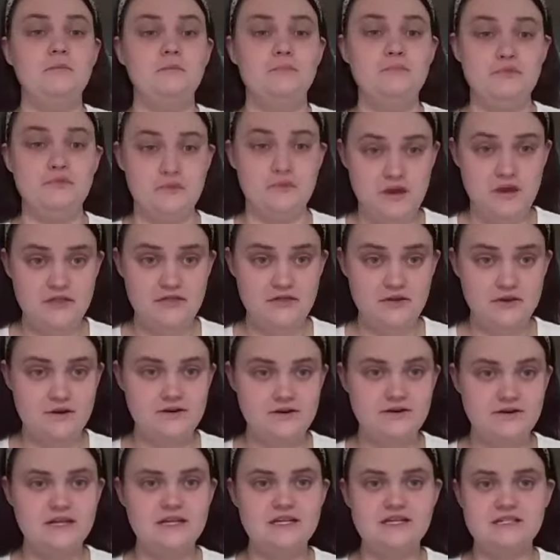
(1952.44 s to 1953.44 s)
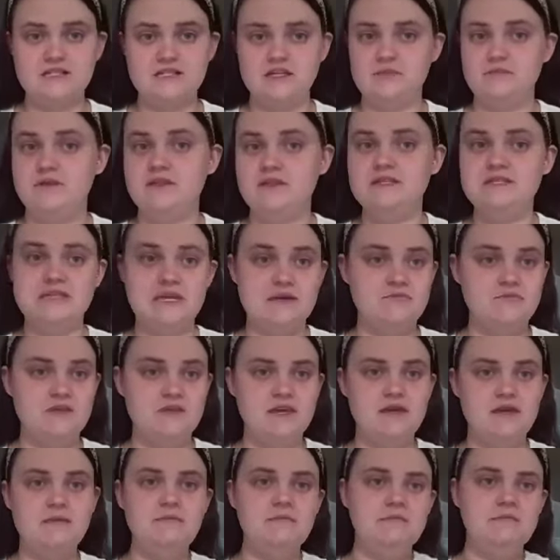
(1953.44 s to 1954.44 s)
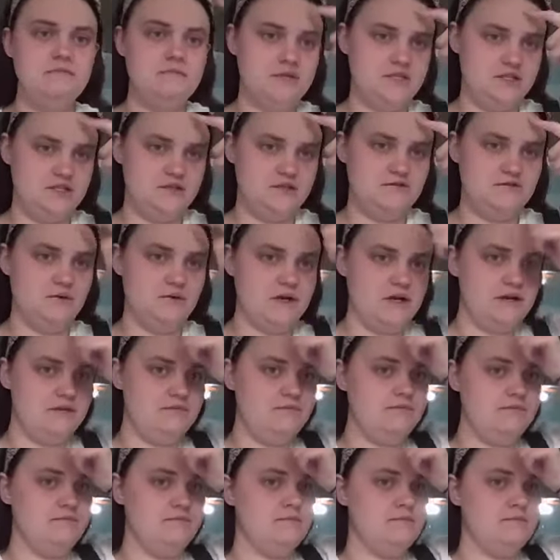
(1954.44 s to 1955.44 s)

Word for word: Brother is going to be the same thing, but to your forehead.